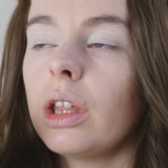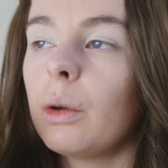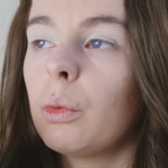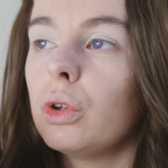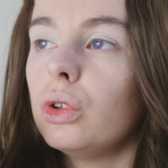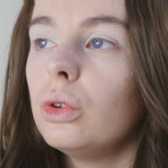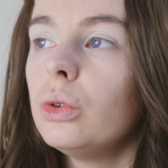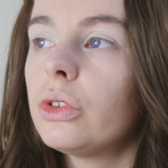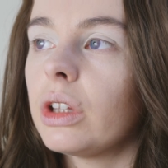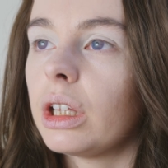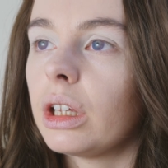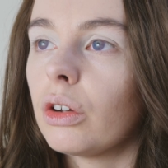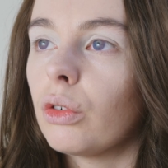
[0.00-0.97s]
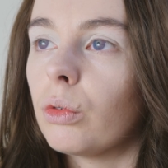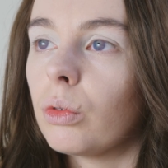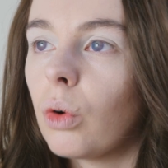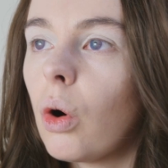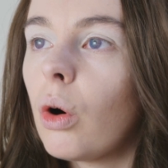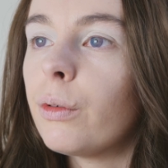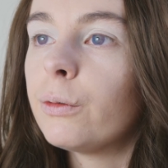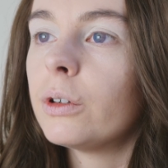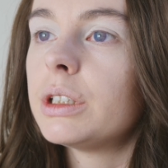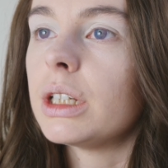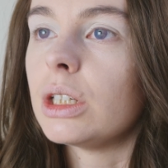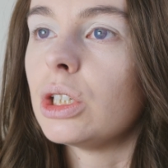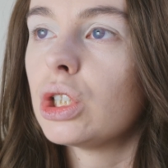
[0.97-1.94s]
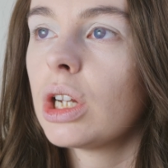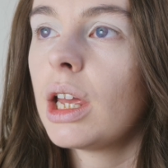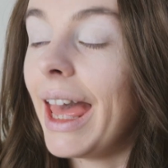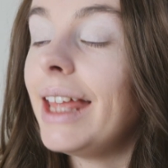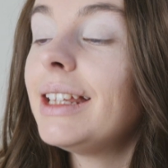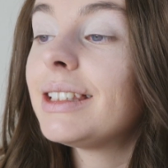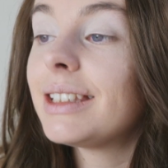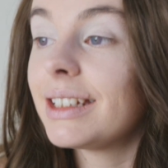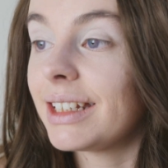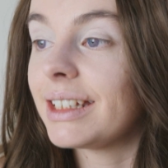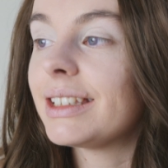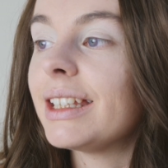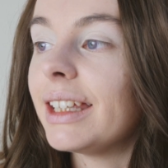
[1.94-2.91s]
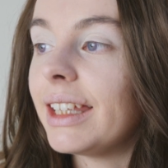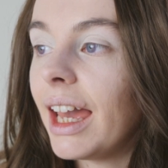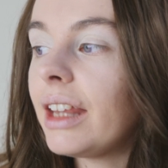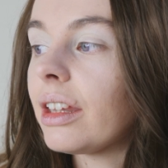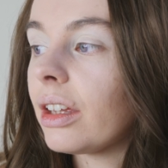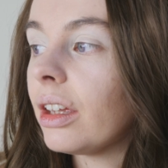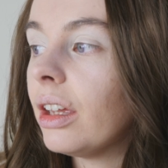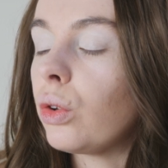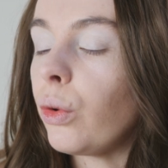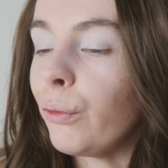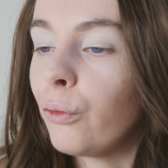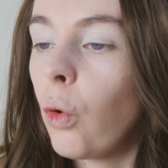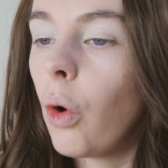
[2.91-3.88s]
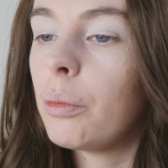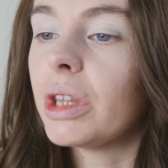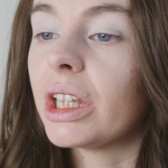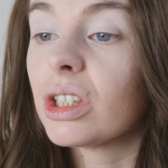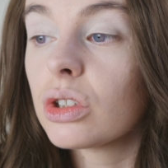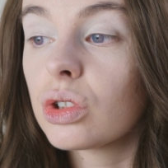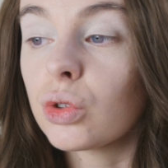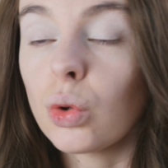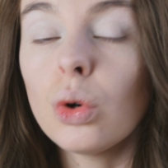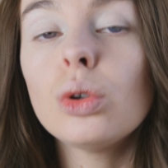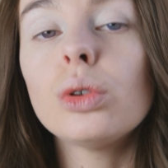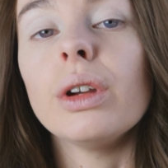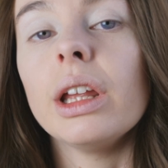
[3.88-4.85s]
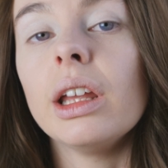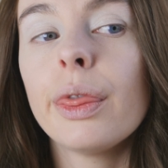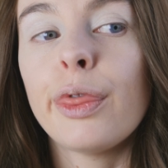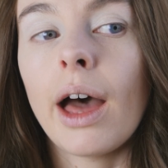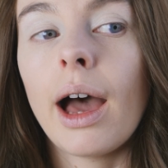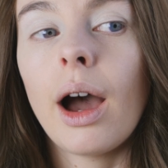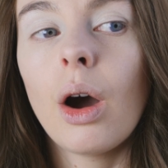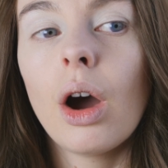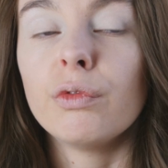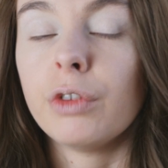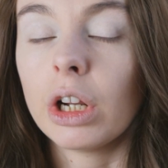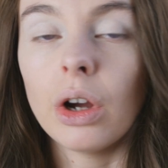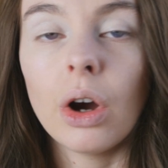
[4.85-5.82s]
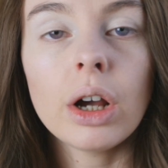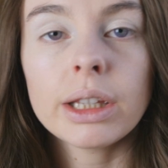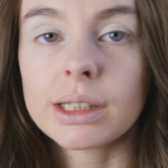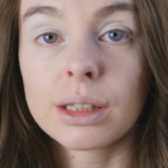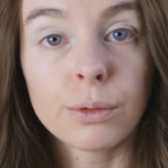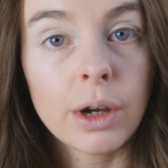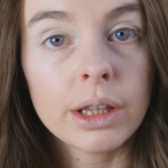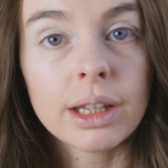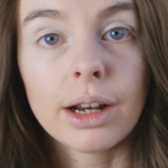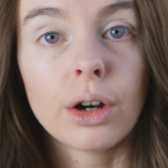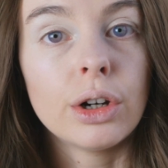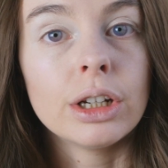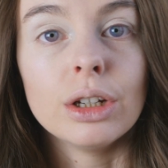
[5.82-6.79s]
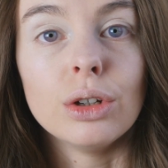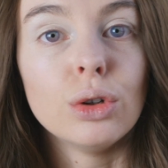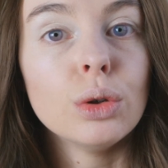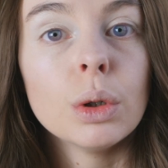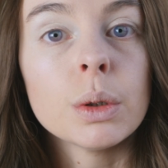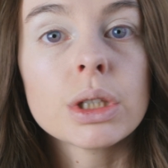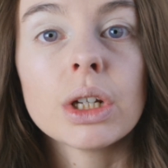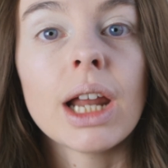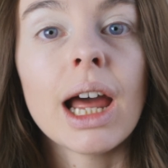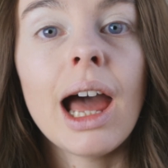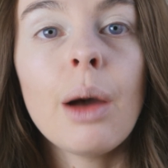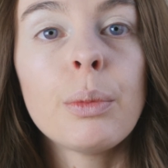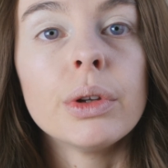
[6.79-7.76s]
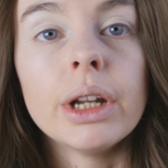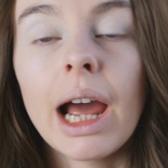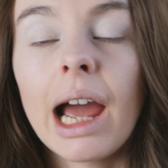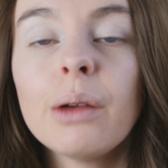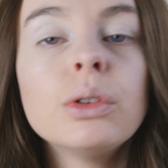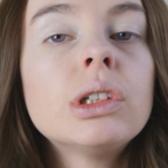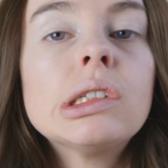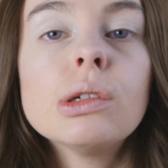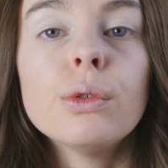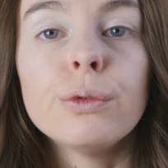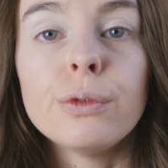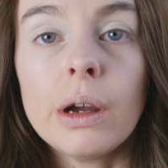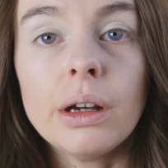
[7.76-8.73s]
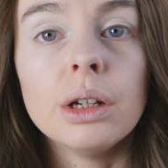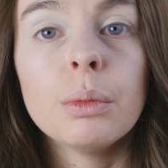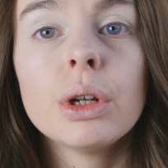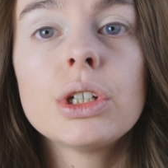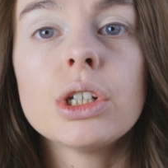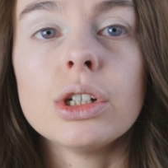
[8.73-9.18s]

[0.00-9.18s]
They were using raw footage, edited it together to form this story that, regardless of the fact that I already knew what was gonna happen, I was still very much